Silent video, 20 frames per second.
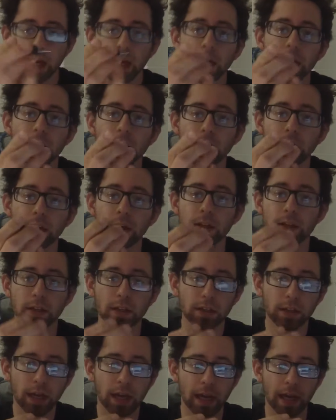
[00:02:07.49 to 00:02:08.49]
and
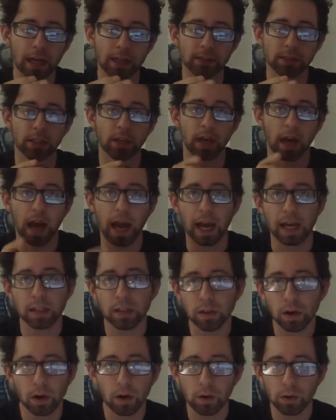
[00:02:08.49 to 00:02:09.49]
it has a
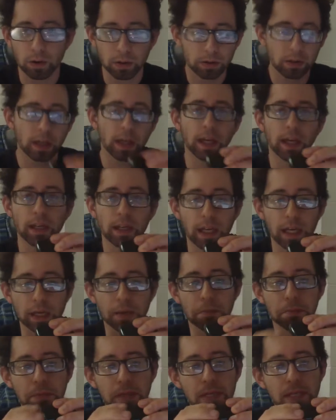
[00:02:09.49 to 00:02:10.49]
high-low and
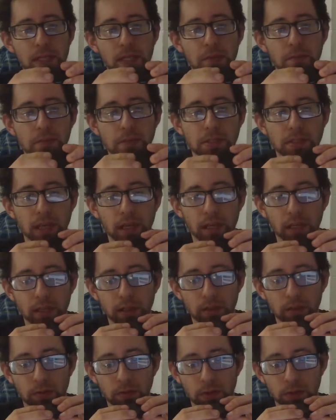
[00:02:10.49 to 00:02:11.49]
a medium
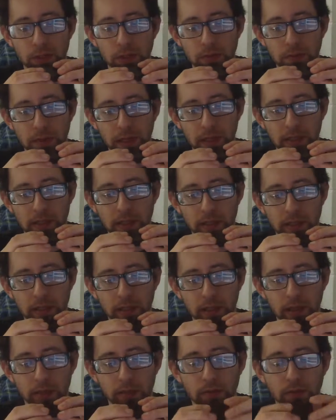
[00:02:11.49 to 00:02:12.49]
setting, which is
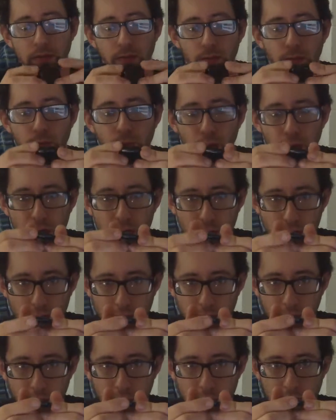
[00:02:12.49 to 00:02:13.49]
basically right on
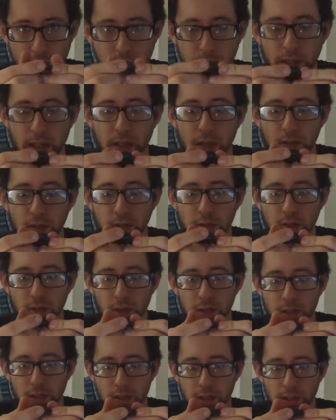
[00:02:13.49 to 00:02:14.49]
the edge right here, so you
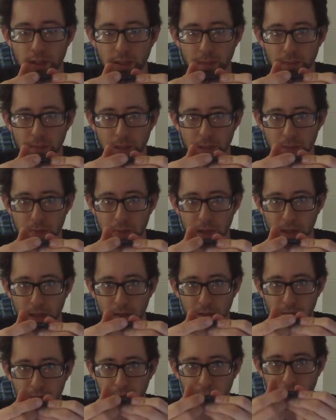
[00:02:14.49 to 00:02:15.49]
can just clip this
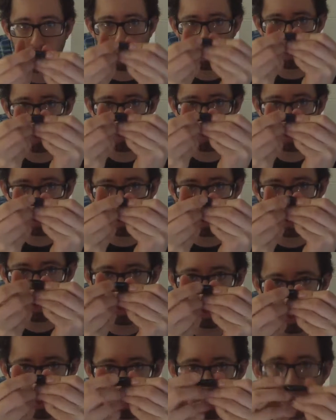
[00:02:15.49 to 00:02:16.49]
back and forth.
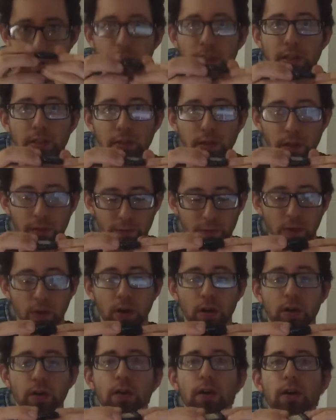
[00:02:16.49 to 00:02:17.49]
Pretty
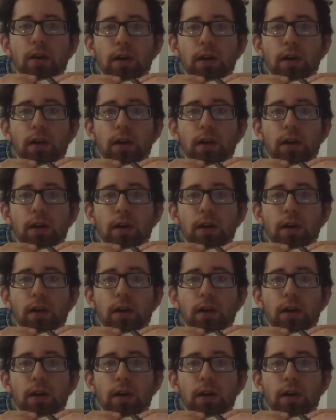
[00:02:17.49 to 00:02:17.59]
straightforward.